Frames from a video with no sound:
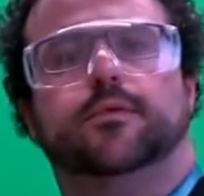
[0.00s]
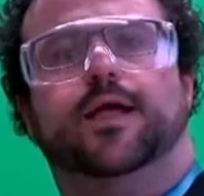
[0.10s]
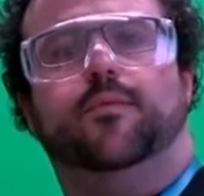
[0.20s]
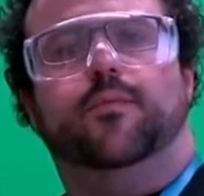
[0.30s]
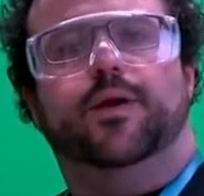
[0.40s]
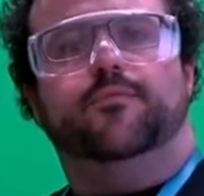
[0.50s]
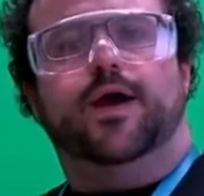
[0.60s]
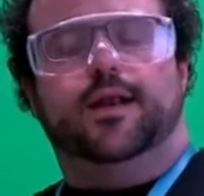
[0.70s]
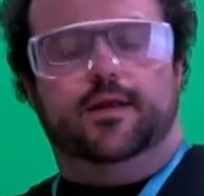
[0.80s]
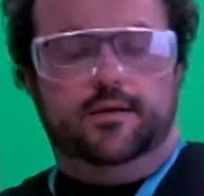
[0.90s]
That one went
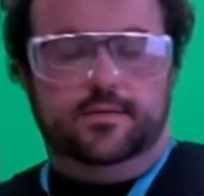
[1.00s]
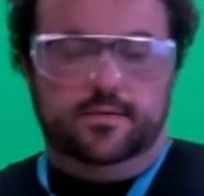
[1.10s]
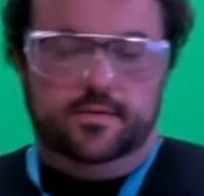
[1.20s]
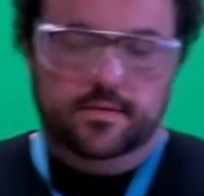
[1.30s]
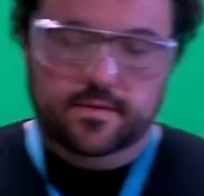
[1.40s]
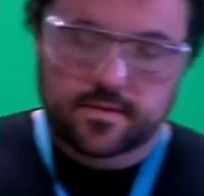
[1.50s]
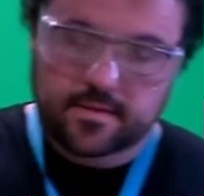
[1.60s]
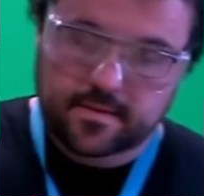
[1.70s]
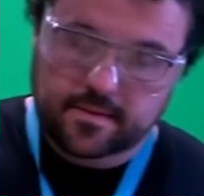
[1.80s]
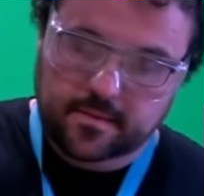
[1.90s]
red.
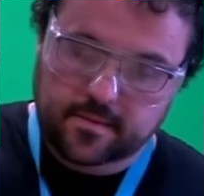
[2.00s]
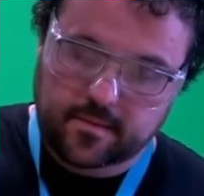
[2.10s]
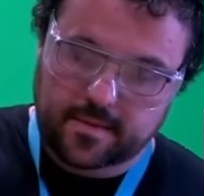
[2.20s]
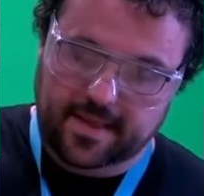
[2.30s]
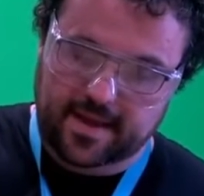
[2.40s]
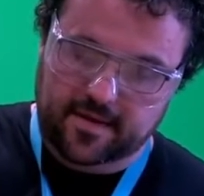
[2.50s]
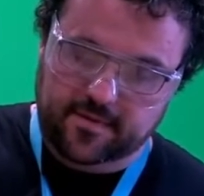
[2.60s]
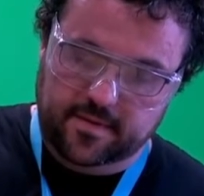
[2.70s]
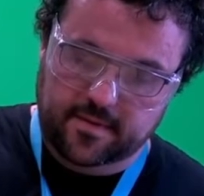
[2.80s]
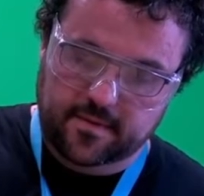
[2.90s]
What about the next
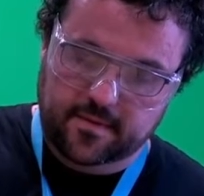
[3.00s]
one?